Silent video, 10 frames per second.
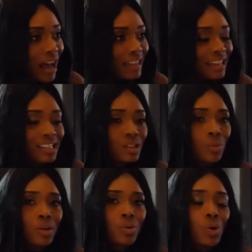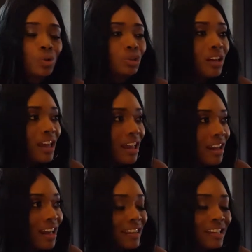I think it's the way you hold your
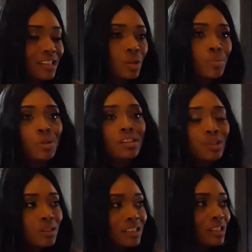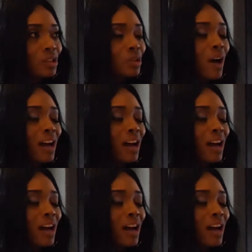head. I think it's the music you listen to.